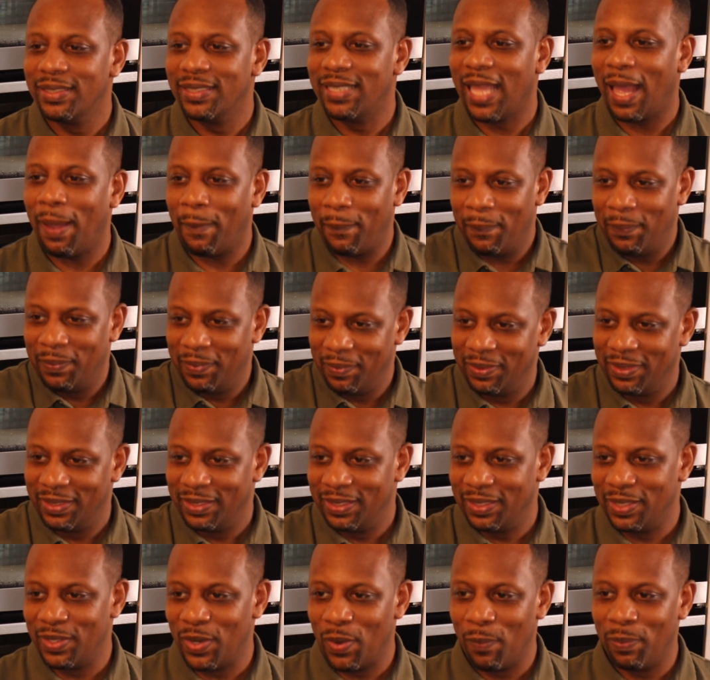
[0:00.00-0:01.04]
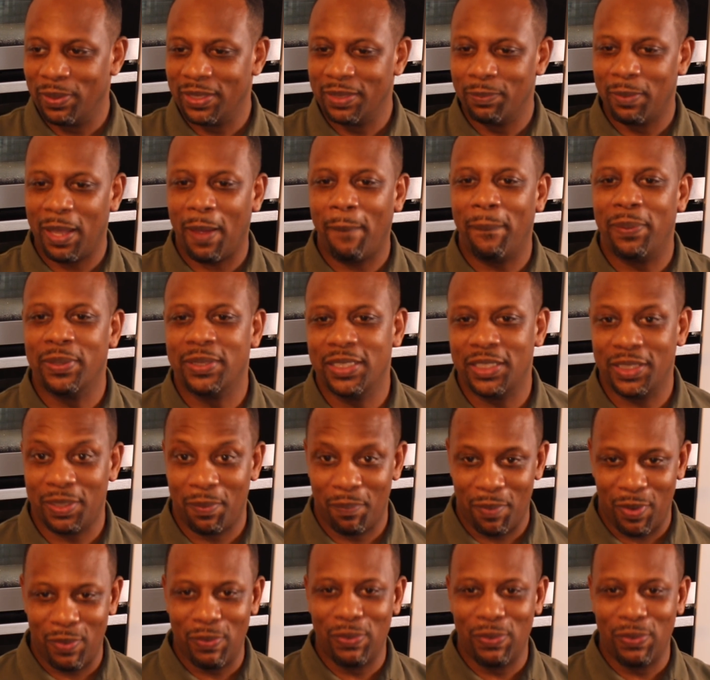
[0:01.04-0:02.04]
that you know that position. But